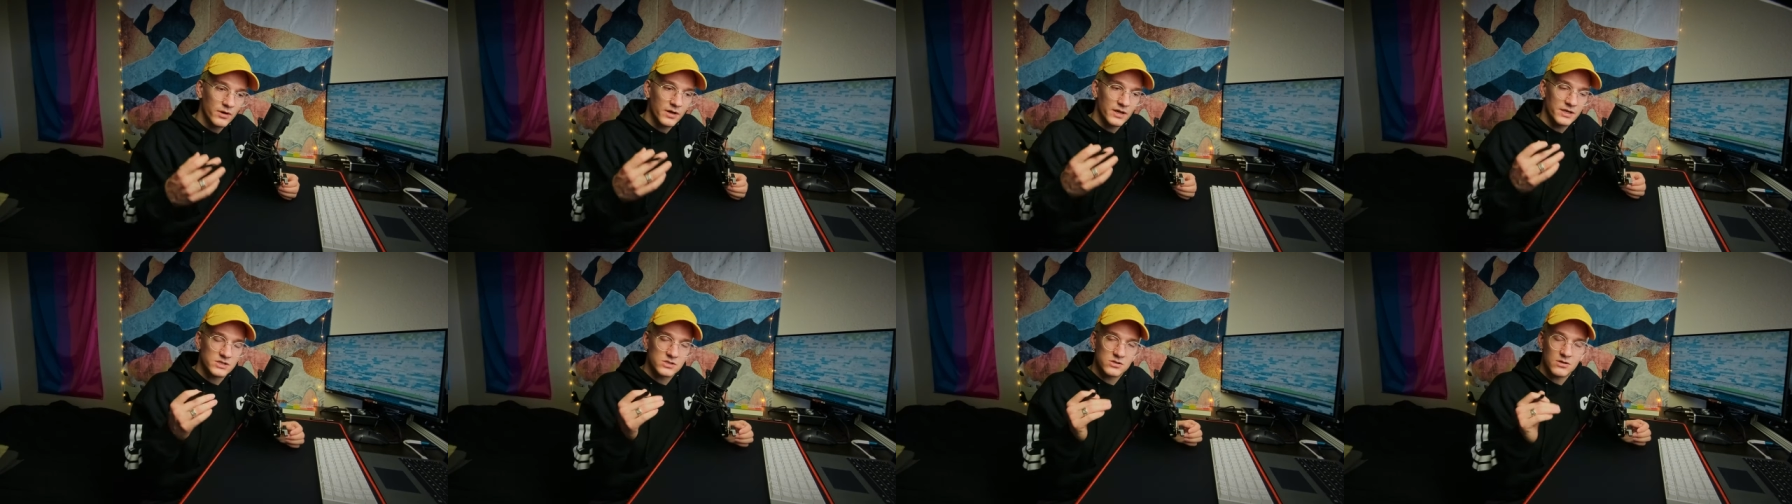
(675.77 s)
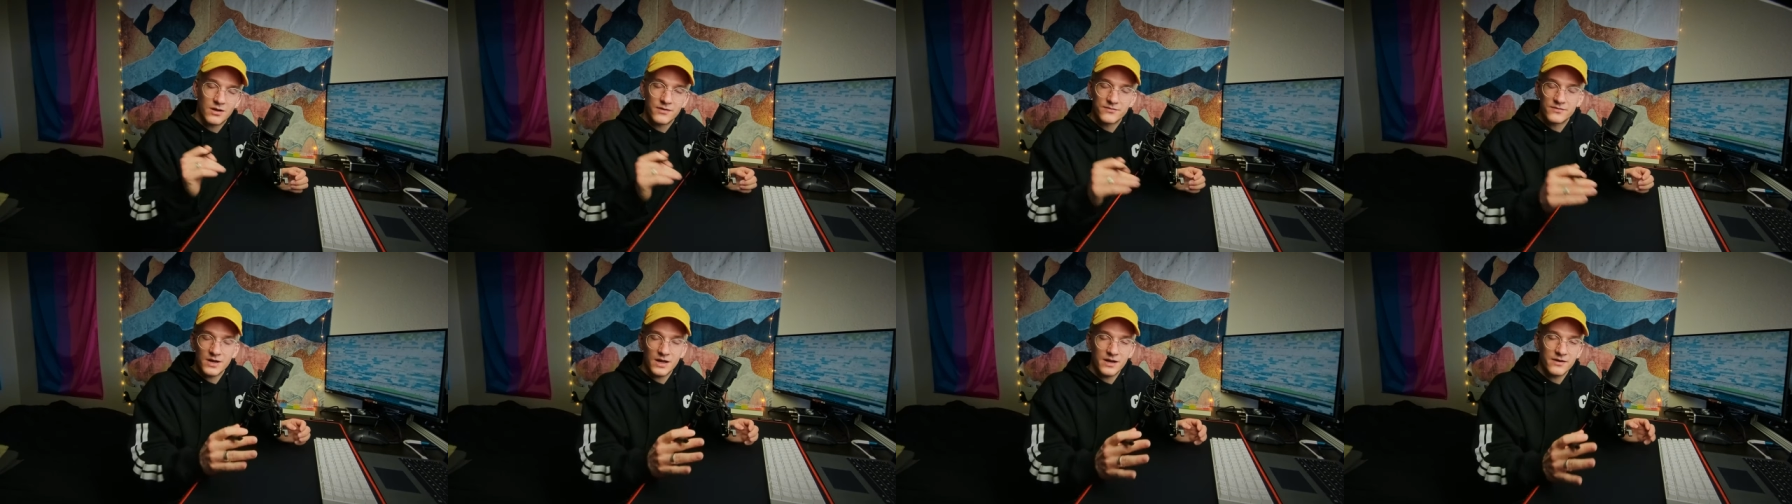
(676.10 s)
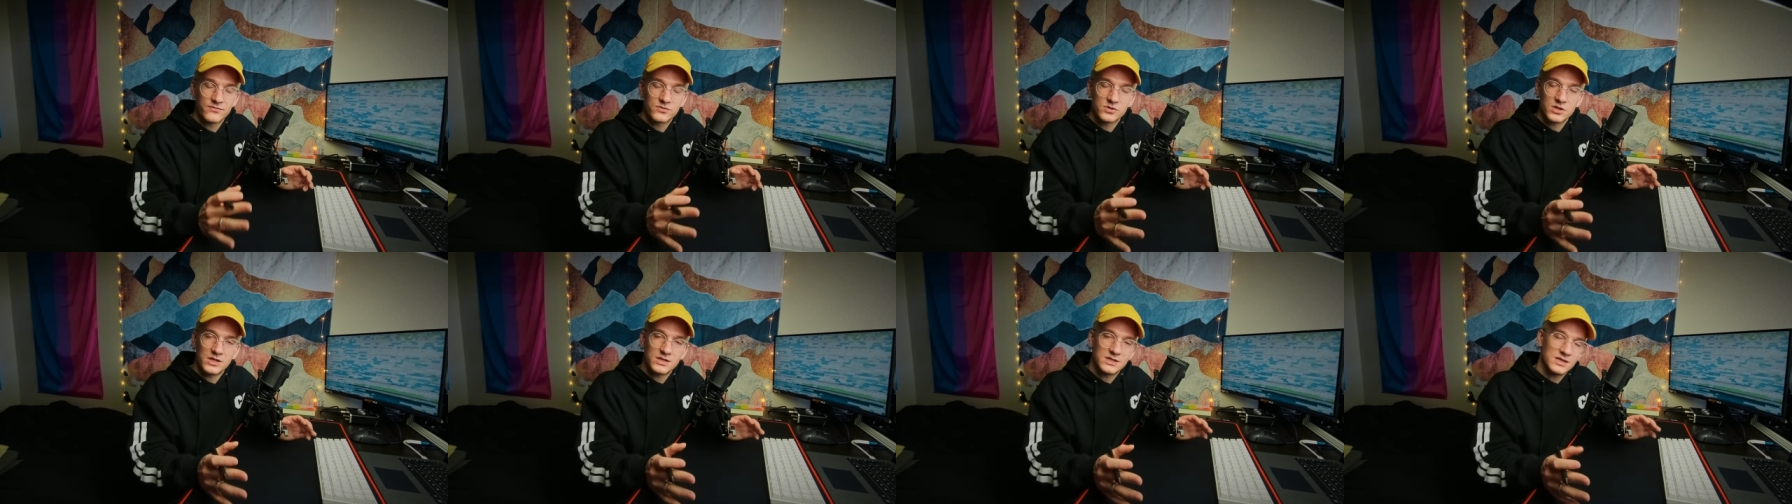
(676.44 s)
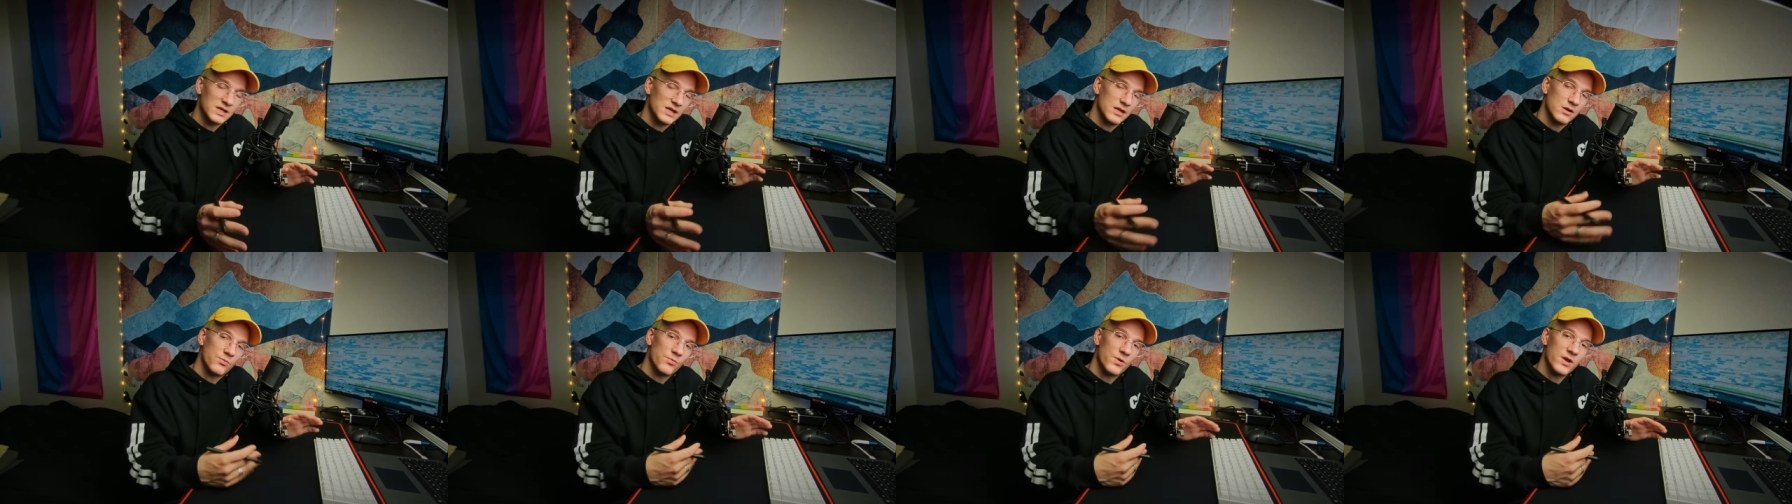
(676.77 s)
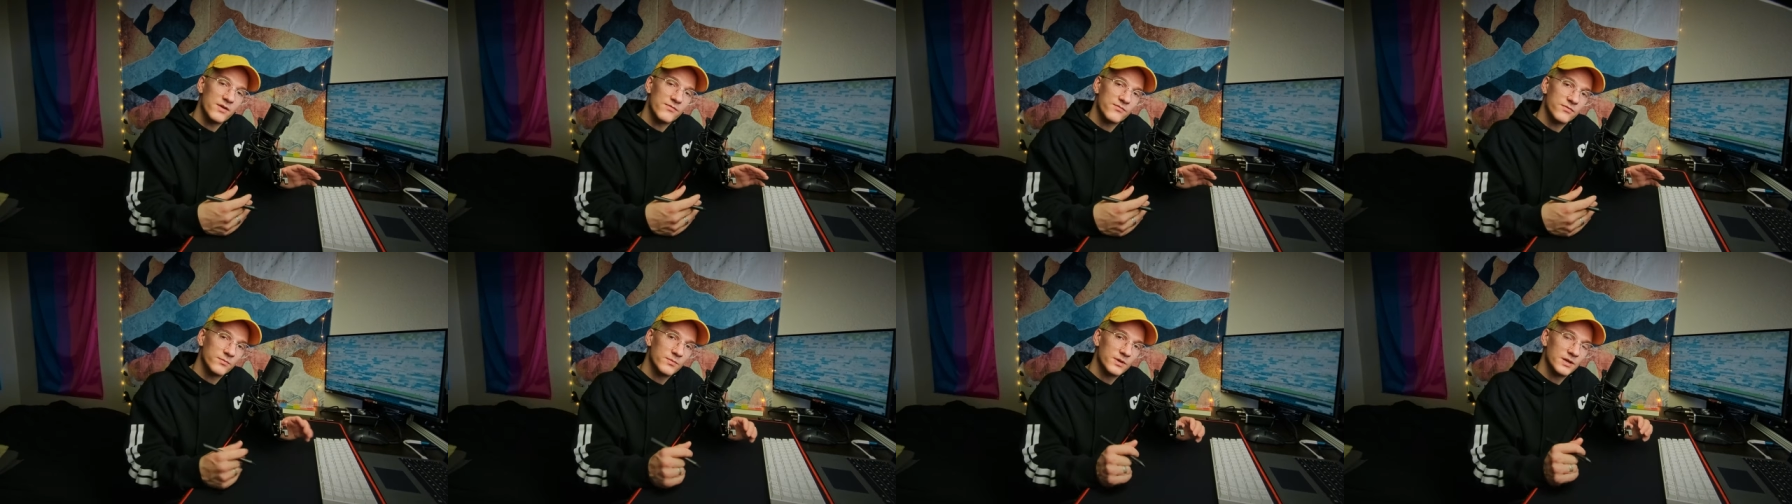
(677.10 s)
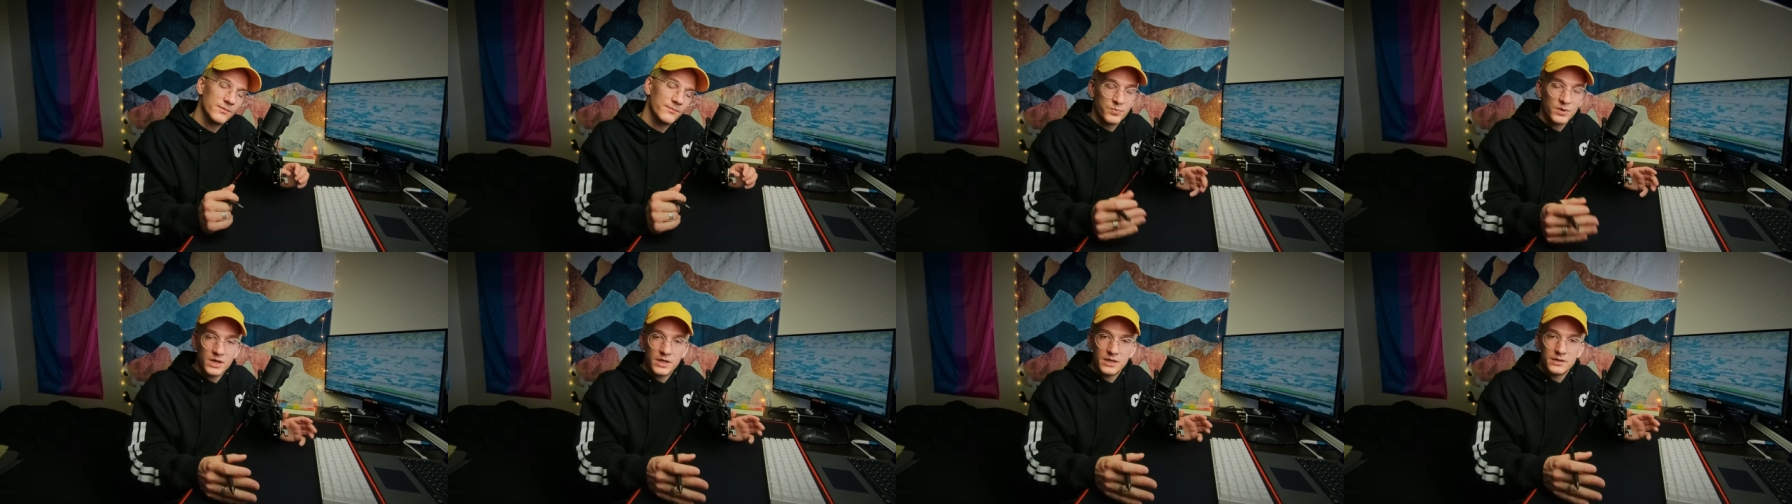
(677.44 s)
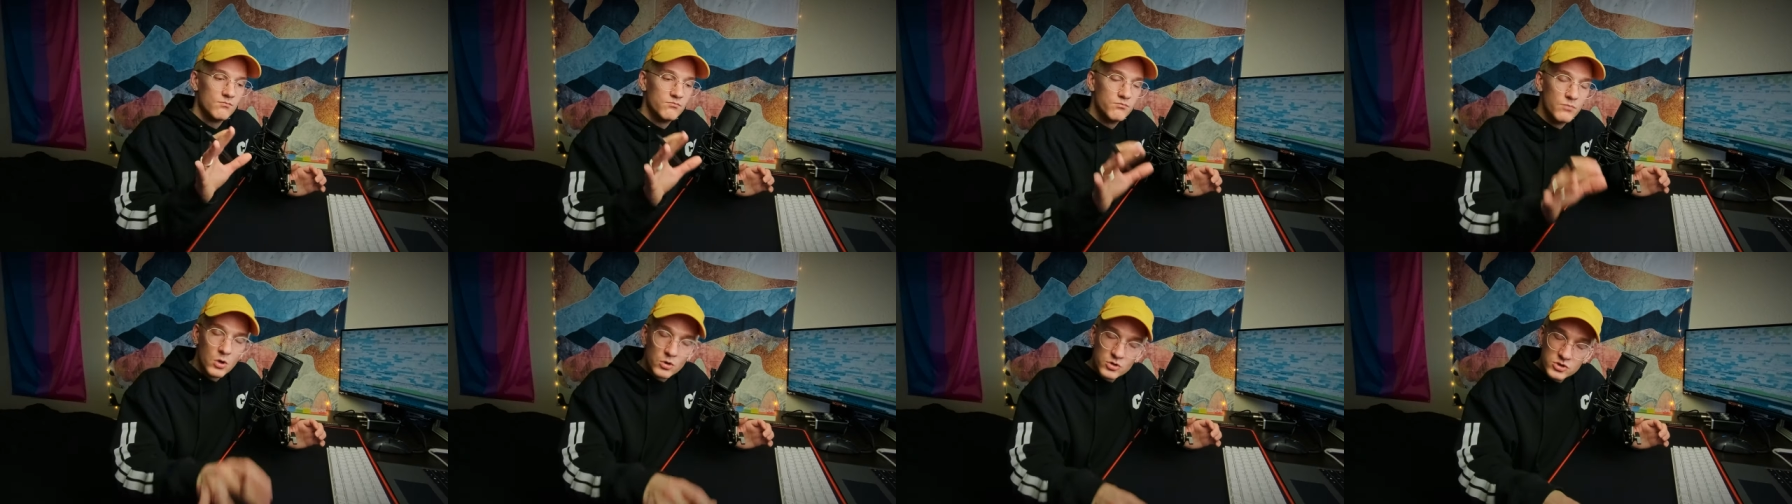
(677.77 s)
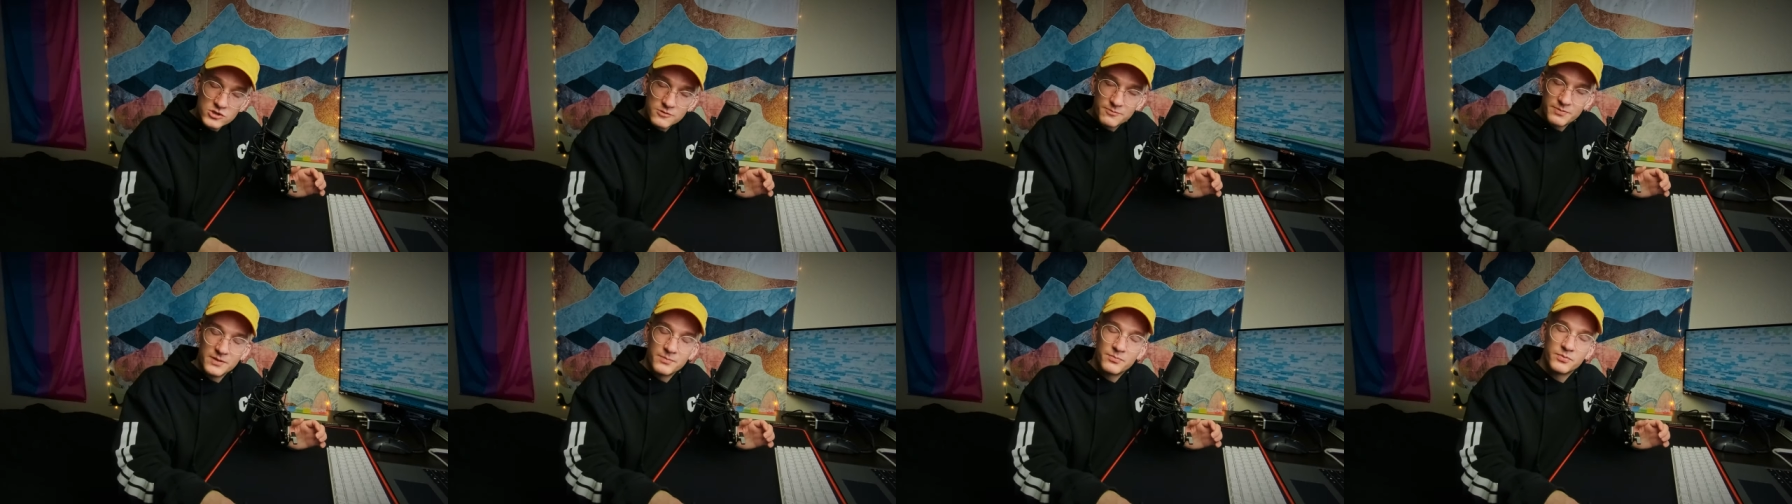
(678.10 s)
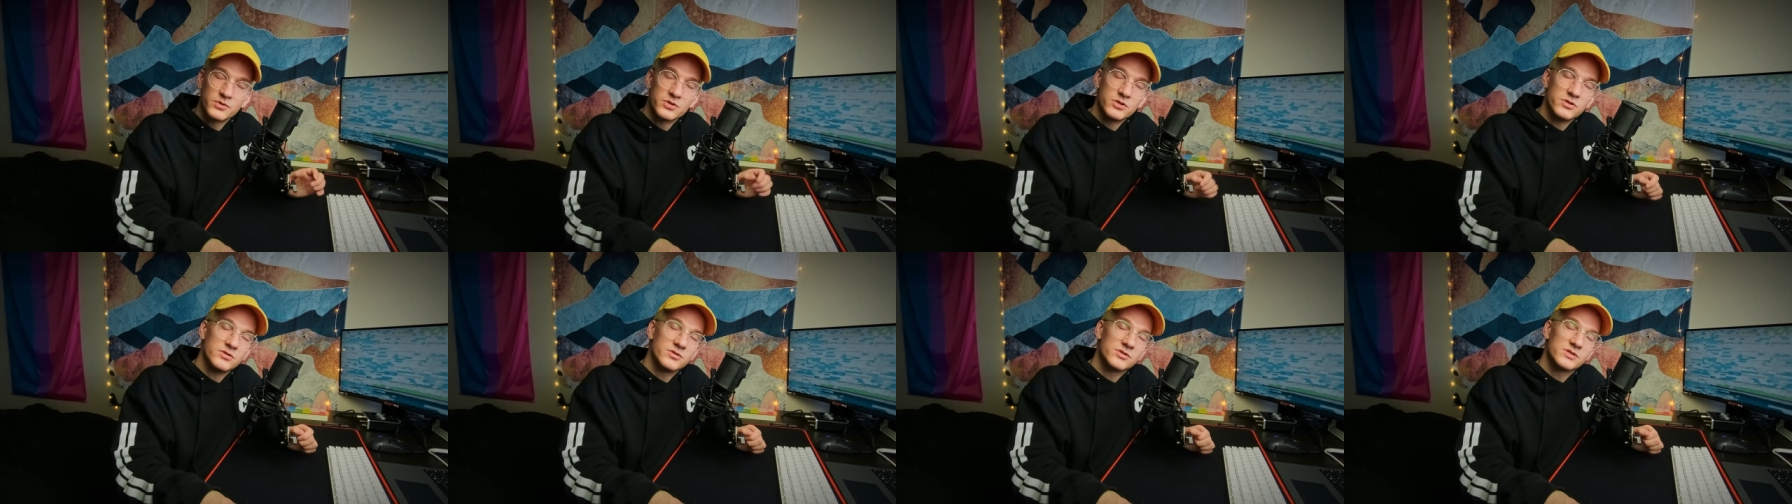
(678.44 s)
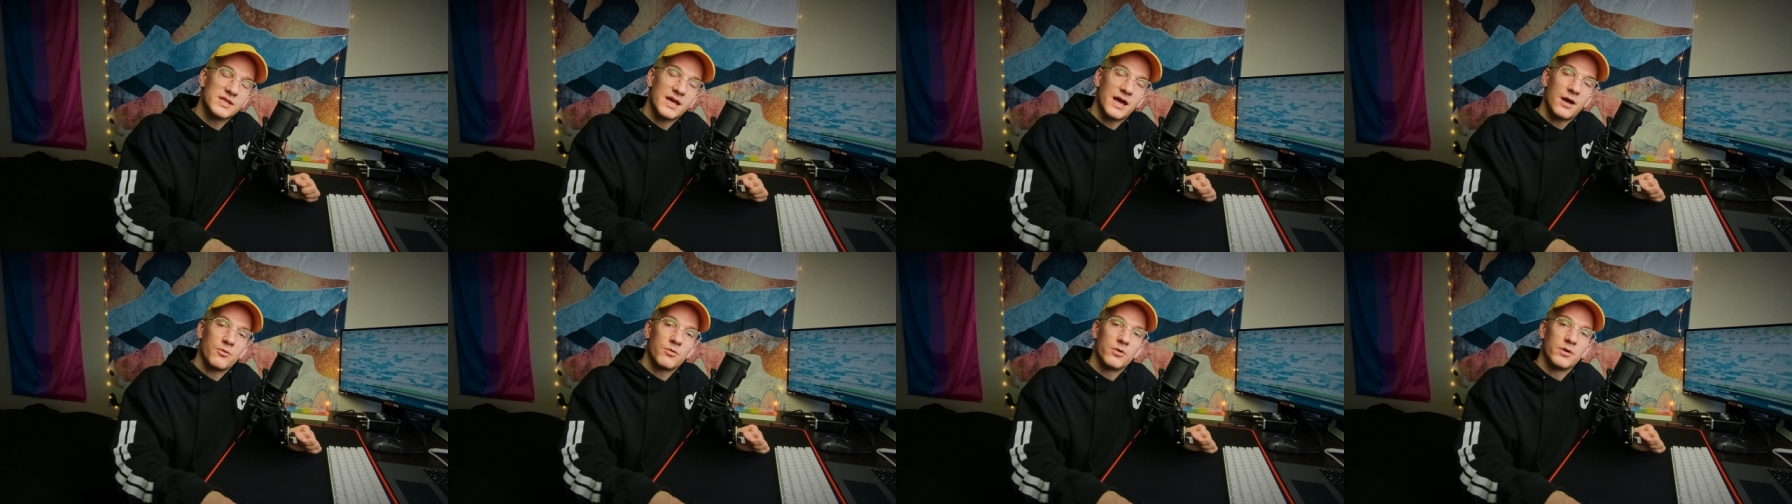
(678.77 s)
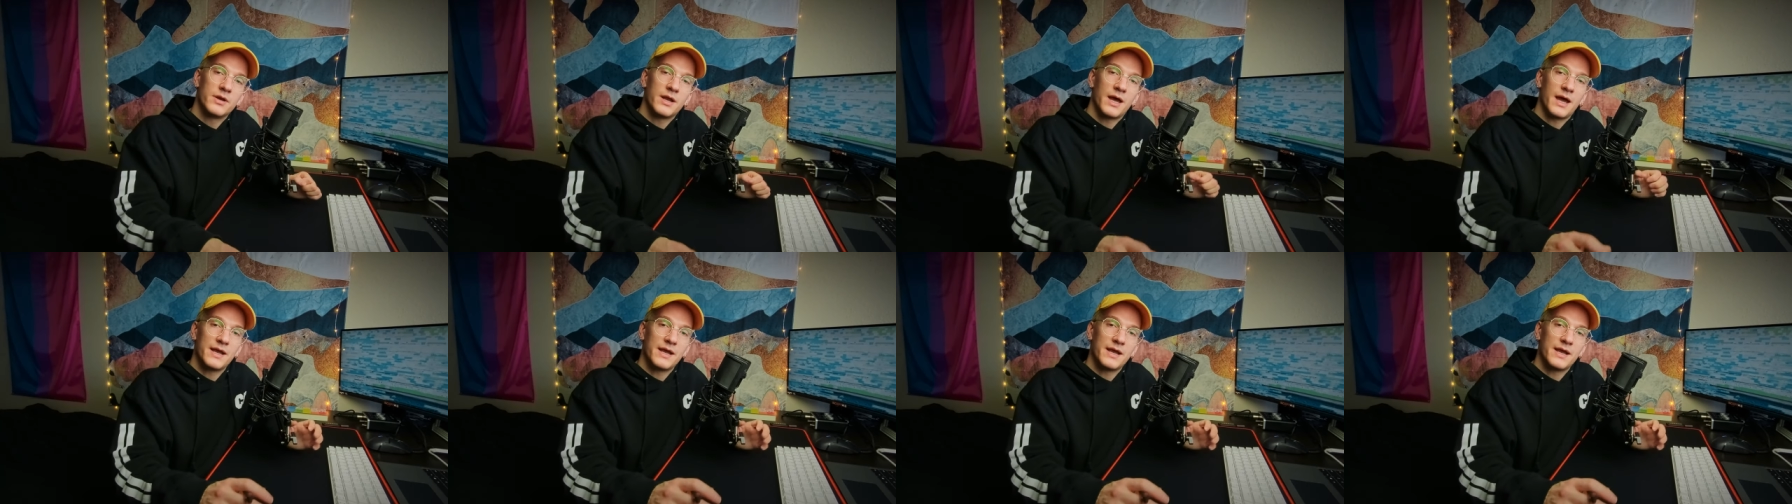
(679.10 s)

and so I've kind of tried to get away from it, but most people use that one.